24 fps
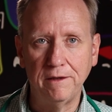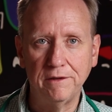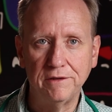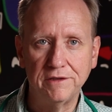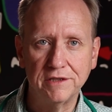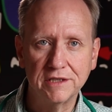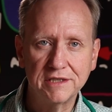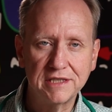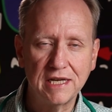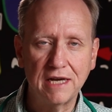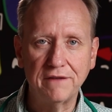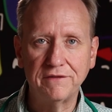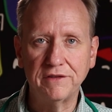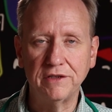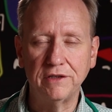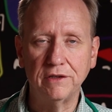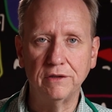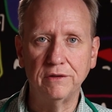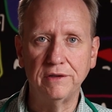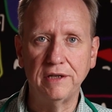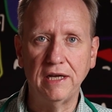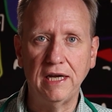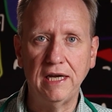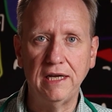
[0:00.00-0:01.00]
You just have to
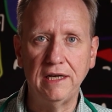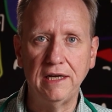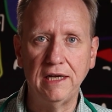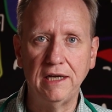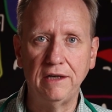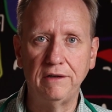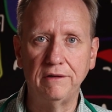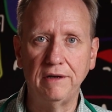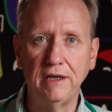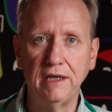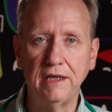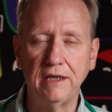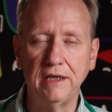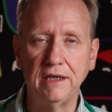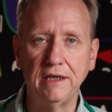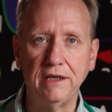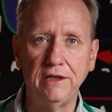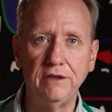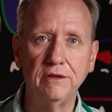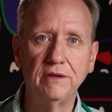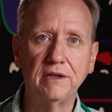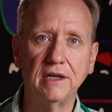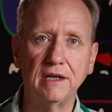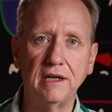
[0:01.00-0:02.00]
know the 8A gradient,
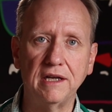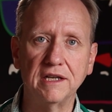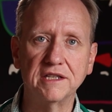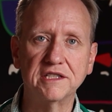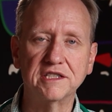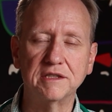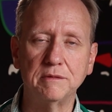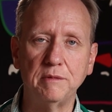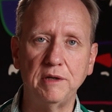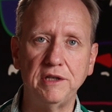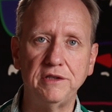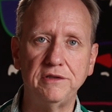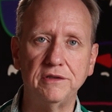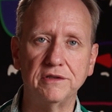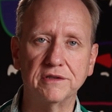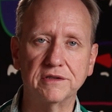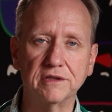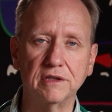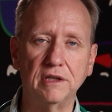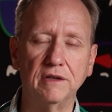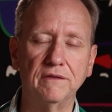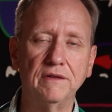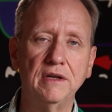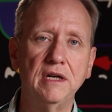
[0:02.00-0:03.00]
and you can estimate
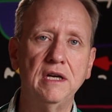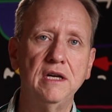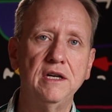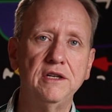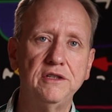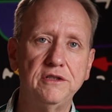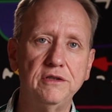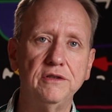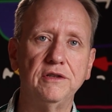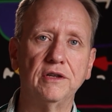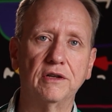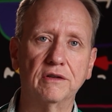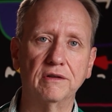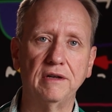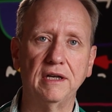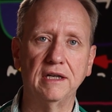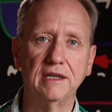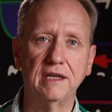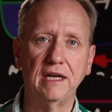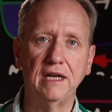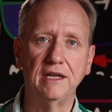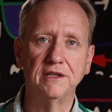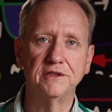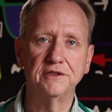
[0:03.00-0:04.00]
yourself to the
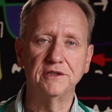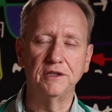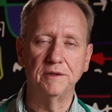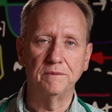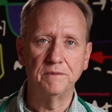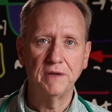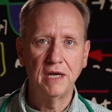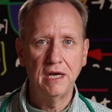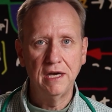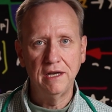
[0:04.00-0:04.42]
correct answer.